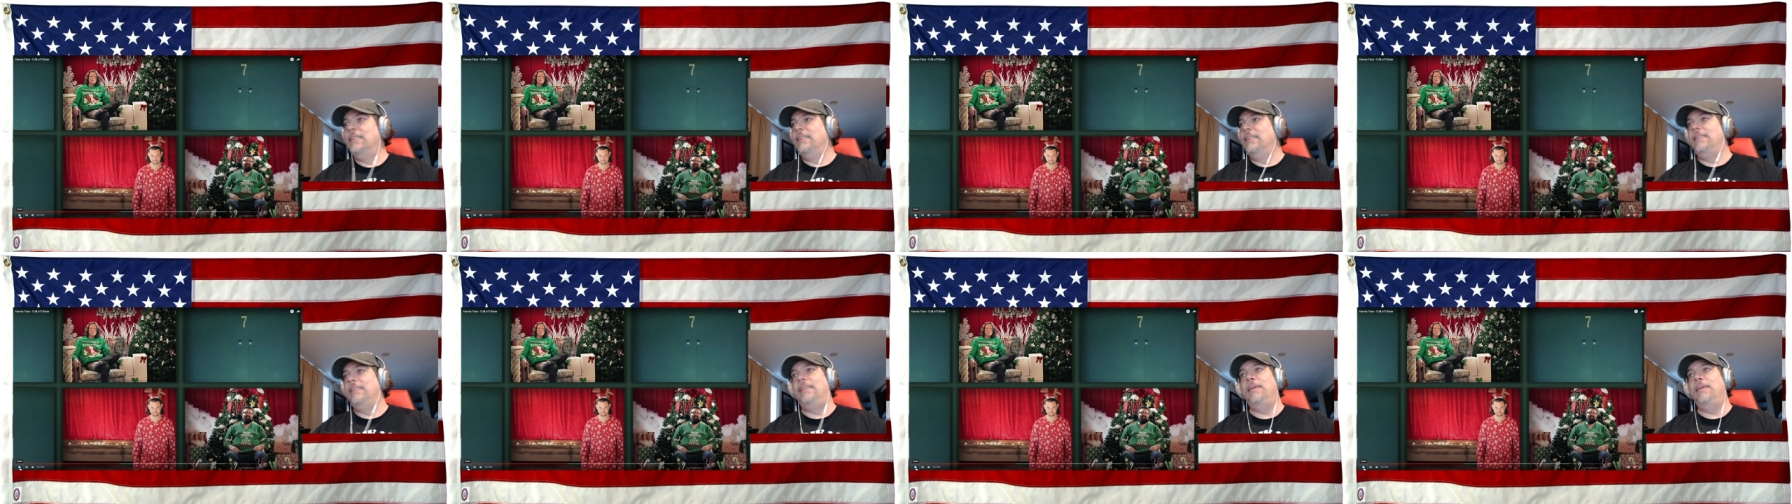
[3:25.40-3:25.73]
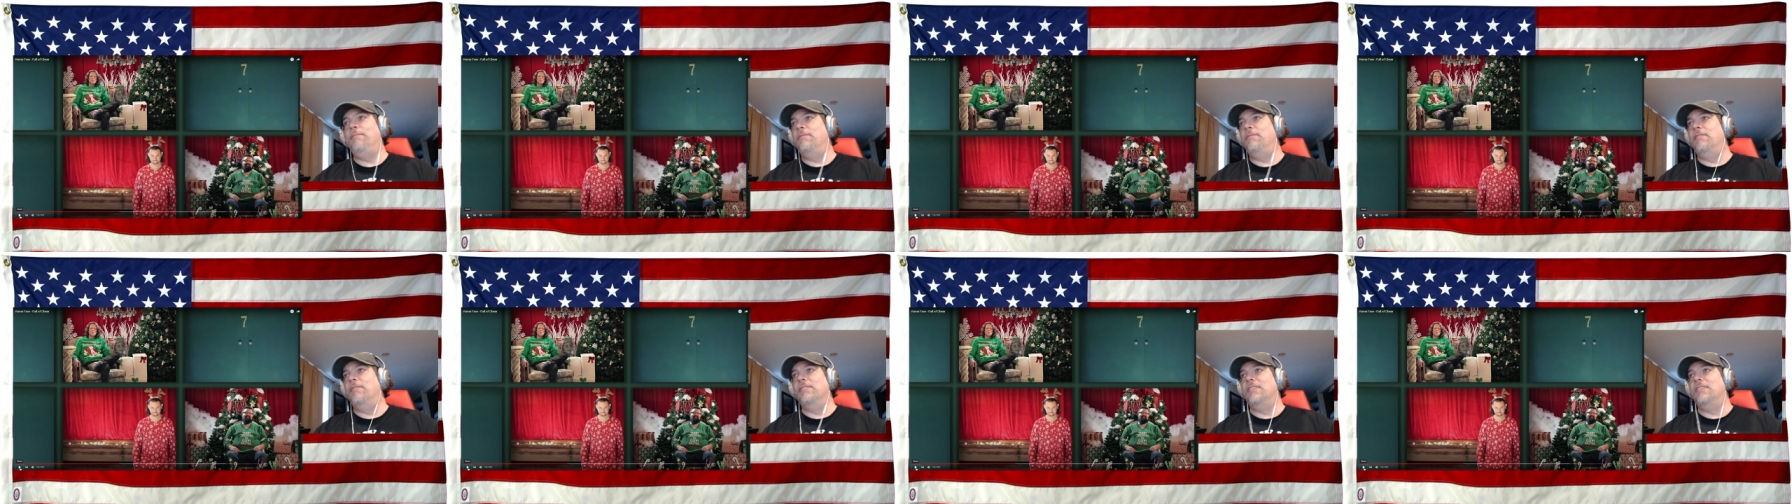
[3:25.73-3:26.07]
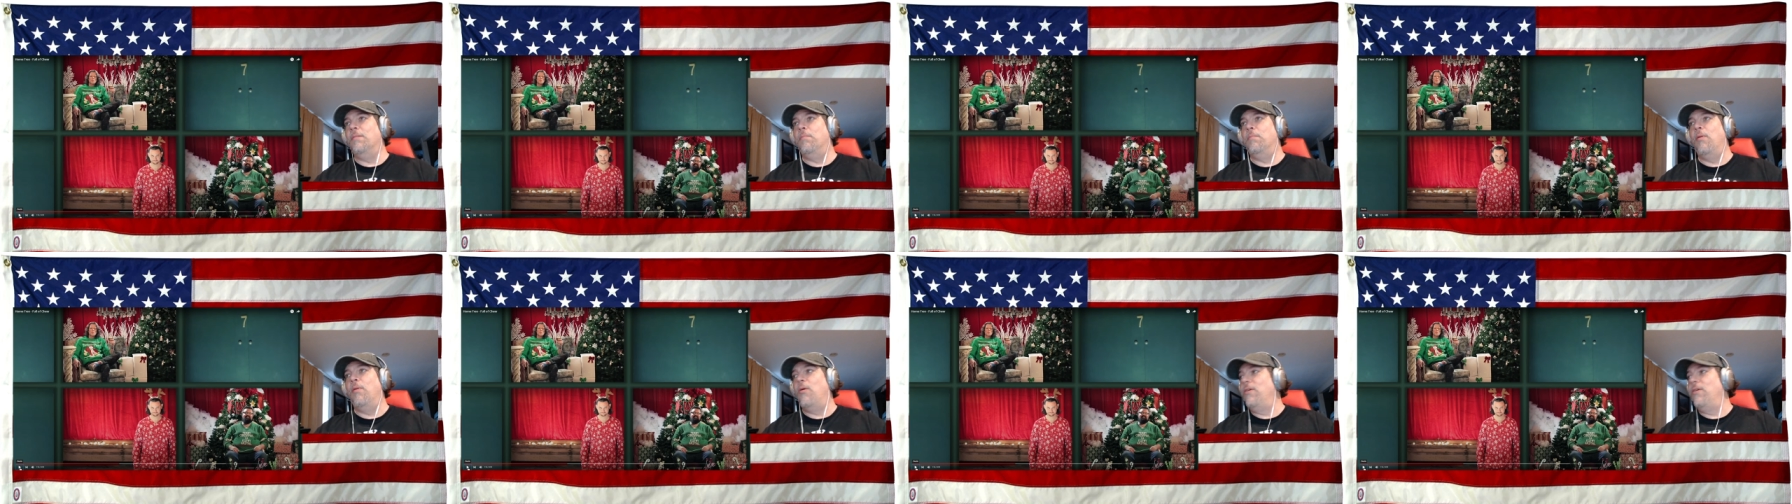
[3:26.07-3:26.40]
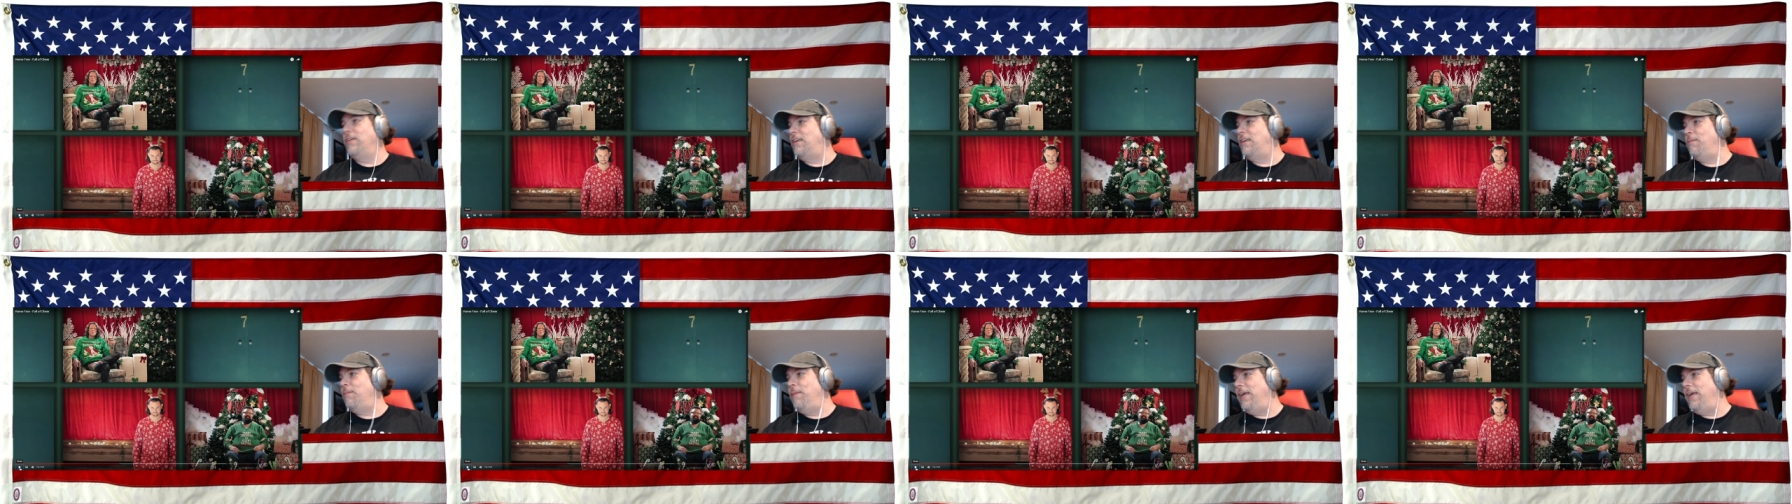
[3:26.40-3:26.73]
Tim was a
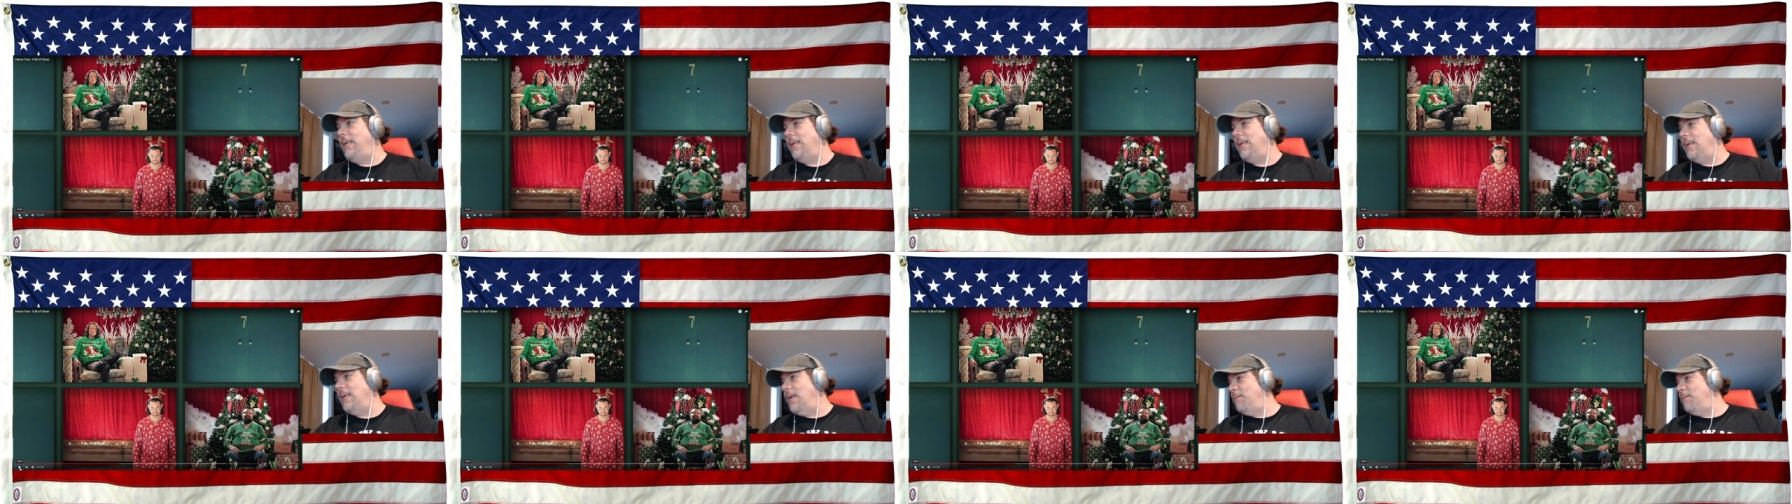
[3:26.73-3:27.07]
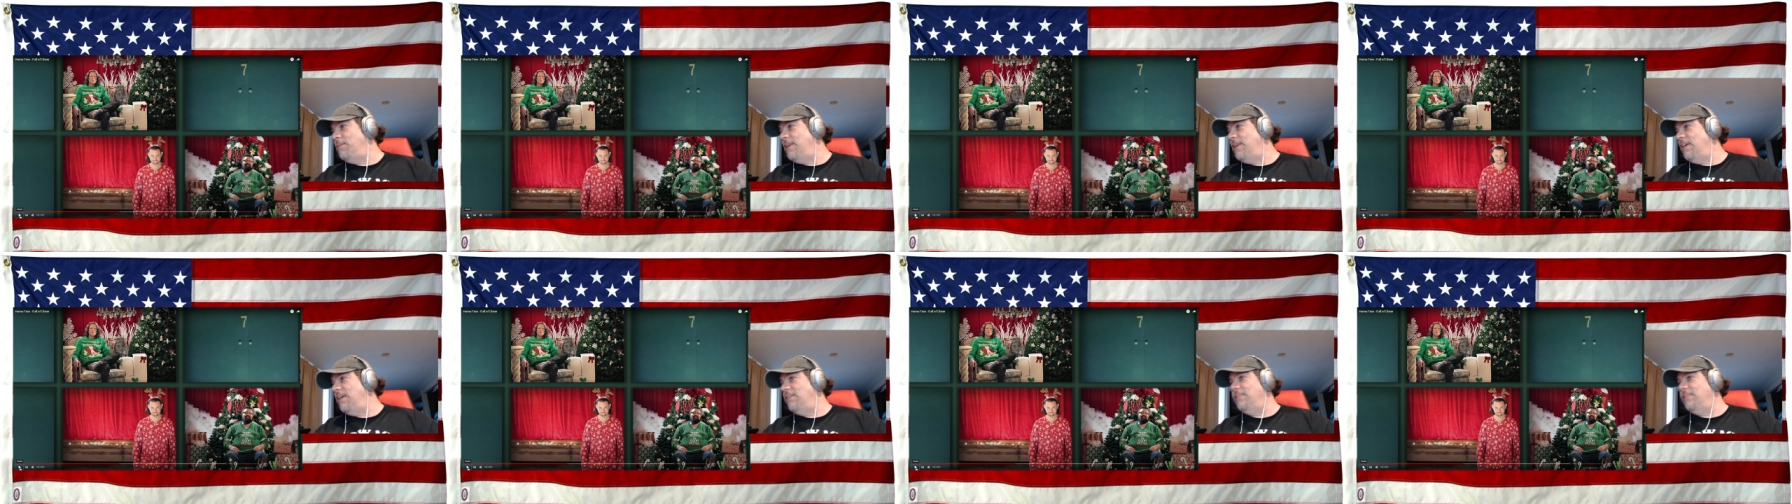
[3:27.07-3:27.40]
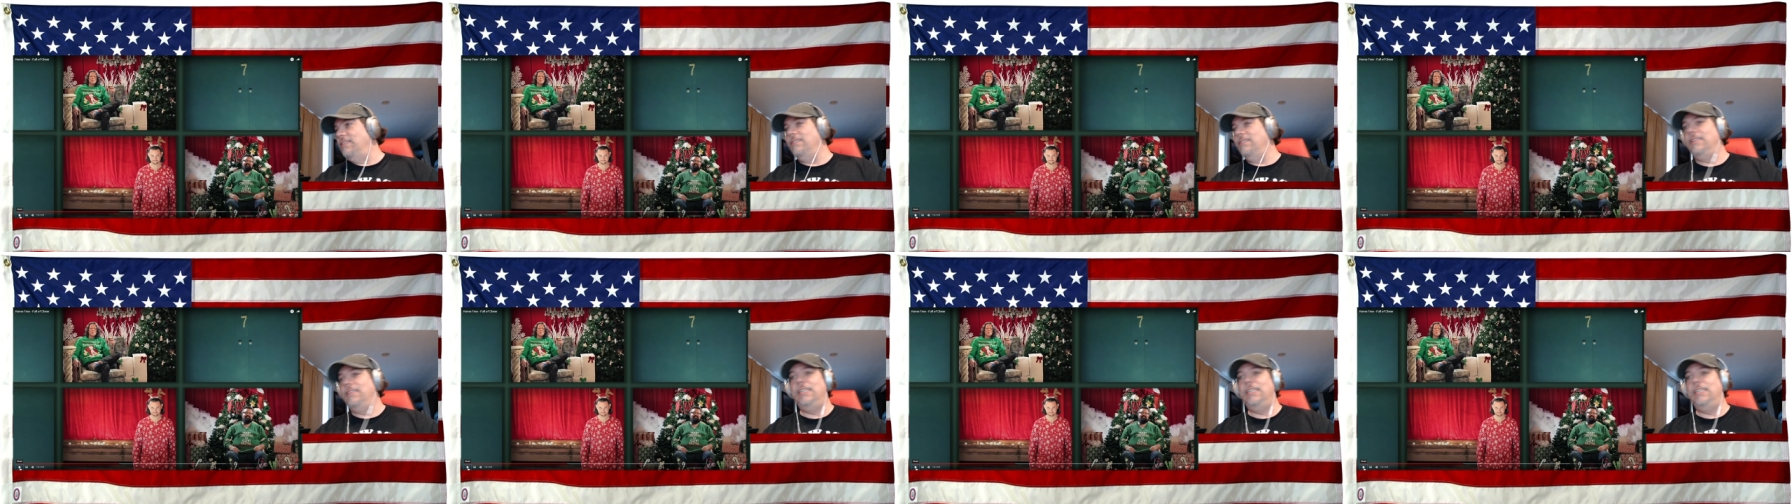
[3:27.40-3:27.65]
born comedian, I'm telling you.